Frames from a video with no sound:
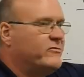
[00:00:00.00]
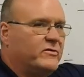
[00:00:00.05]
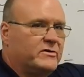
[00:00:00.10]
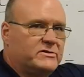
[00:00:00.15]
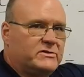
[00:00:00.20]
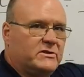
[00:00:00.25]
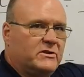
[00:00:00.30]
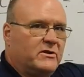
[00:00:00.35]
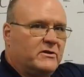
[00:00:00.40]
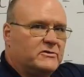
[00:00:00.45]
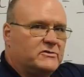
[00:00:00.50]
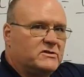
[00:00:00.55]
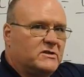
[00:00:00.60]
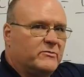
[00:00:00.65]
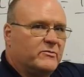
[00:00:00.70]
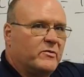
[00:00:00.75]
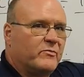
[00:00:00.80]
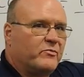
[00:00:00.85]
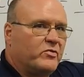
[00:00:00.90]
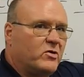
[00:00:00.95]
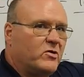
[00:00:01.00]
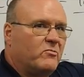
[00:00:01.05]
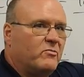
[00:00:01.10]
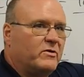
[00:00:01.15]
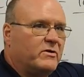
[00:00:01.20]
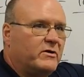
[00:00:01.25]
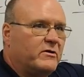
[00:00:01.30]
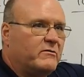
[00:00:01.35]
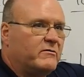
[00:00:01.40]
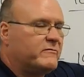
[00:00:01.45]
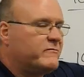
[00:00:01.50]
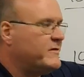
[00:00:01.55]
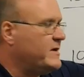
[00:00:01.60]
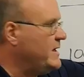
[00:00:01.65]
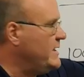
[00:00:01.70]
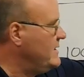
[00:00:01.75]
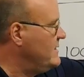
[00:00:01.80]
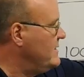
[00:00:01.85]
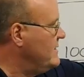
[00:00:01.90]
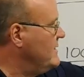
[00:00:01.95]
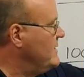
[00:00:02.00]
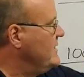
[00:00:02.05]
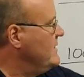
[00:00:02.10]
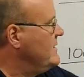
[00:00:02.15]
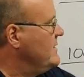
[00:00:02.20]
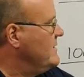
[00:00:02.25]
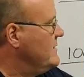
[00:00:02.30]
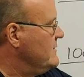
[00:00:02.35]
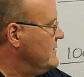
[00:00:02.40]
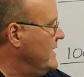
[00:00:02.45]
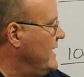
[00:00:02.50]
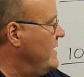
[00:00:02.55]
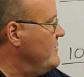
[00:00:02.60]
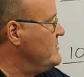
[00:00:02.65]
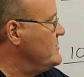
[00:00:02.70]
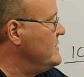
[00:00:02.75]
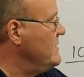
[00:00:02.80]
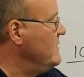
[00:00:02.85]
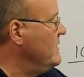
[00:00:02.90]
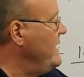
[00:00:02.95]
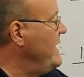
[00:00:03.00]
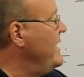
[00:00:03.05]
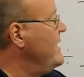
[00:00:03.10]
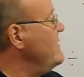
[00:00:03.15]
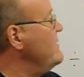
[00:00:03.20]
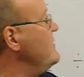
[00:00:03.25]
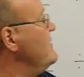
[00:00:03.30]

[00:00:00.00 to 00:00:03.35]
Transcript: friction loss number per 100 feet times the length,